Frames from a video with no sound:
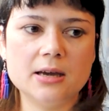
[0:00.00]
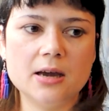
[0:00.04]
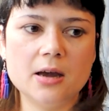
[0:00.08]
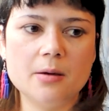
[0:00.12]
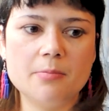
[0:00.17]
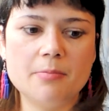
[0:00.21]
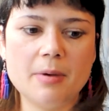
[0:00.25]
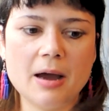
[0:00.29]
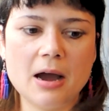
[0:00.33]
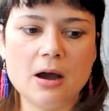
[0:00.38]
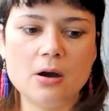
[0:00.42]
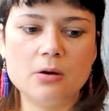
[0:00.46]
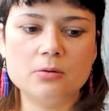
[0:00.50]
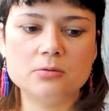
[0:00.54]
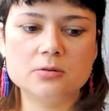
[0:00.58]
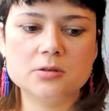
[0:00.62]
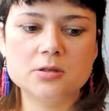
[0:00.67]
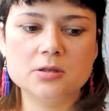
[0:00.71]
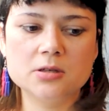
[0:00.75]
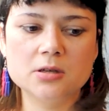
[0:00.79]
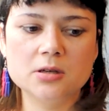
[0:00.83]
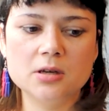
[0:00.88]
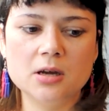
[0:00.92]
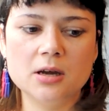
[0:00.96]
it
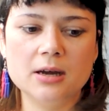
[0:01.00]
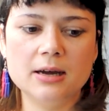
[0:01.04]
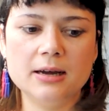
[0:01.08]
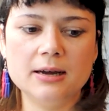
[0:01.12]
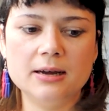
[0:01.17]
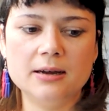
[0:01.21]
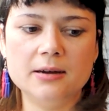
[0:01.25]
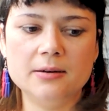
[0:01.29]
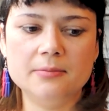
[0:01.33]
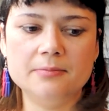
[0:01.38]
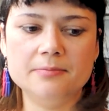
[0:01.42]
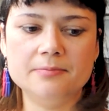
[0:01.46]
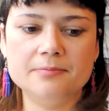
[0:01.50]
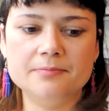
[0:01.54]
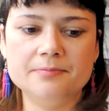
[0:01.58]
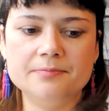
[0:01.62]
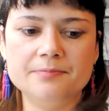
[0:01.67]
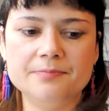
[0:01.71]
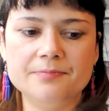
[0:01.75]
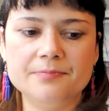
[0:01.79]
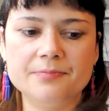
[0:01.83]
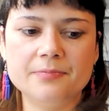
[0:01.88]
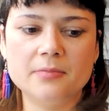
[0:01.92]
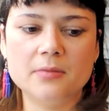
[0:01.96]
about
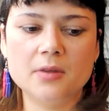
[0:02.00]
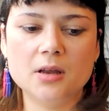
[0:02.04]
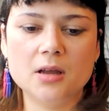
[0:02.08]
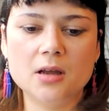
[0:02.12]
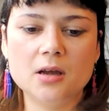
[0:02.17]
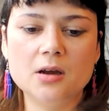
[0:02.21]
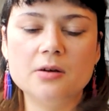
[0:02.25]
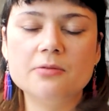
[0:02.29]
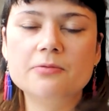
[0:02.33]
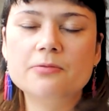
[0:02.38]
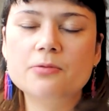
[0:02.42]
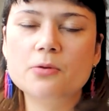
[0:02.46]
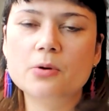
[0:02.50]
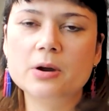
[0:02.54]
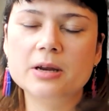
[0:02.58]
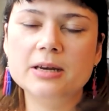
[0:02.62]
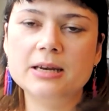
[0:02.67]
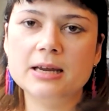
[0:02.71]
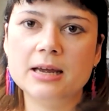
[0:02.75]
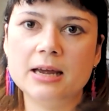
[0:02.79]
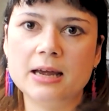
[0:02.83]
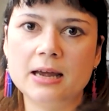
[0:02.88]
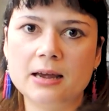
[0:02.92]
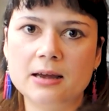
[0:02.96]

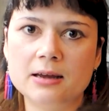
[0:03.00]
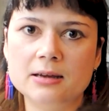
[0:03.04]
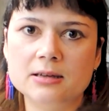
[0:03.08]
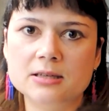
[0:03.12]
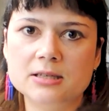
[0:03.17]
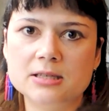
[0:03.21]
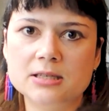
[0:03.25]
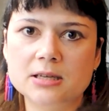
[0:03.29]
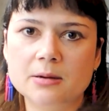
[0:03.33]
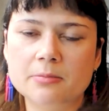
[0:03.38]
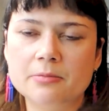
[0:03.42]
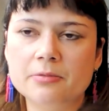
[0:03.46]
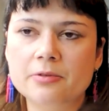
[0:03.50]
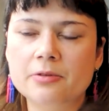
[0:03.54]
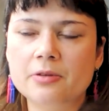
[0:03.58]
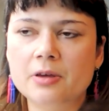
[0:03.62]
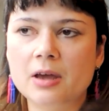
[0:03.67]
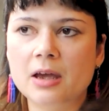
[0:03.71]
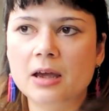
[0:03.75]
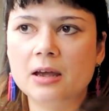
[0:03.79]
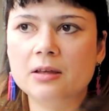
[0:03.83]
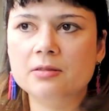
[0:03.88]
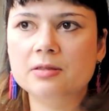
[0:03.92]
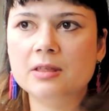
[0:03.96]
avoiding
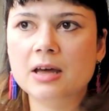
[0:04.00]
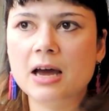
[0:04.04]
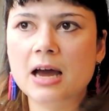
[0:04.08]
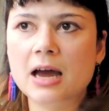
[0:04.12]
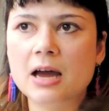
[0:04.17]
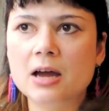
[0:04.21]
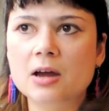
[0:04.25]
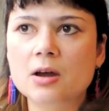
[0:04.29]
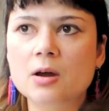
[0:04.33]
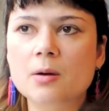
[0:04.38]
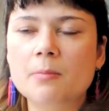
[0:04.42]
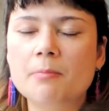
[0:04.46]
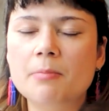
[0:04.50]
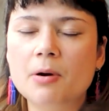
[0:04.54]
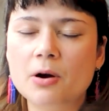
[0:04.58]
something that